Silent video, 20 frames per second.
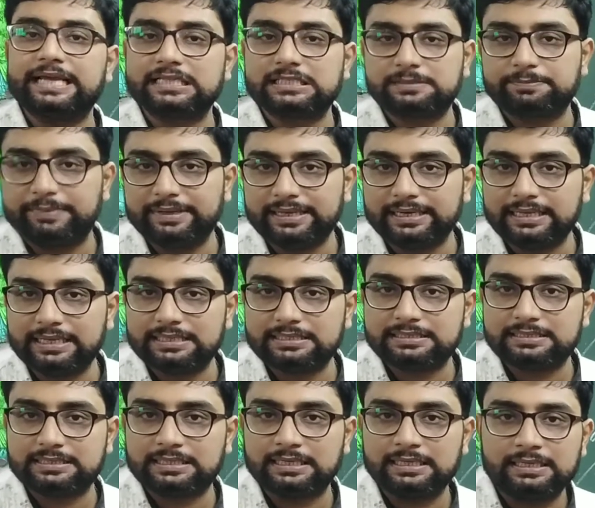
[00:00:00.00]

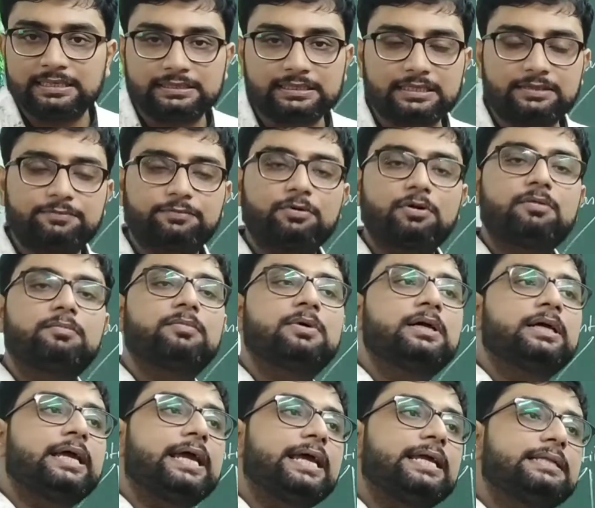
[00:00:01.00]
experienced, that from
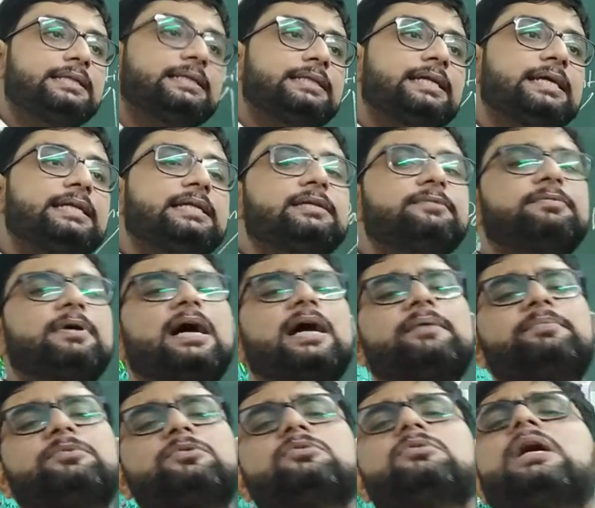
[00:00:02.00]

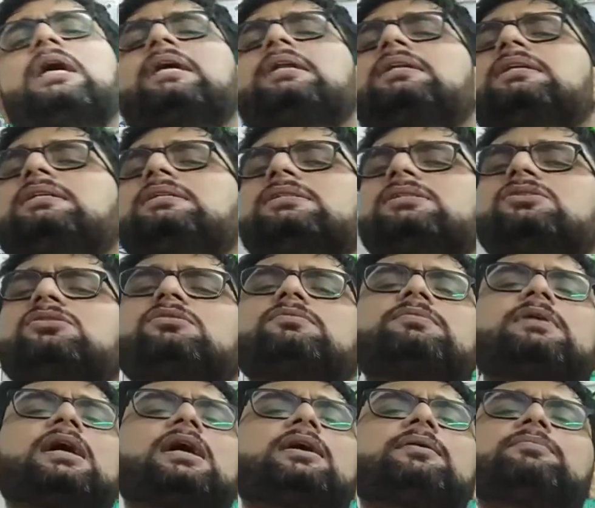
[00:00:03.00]
1885 to
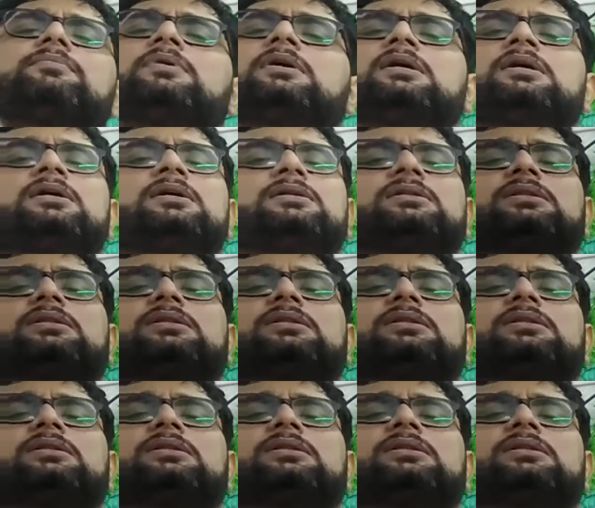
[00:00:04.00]
1905,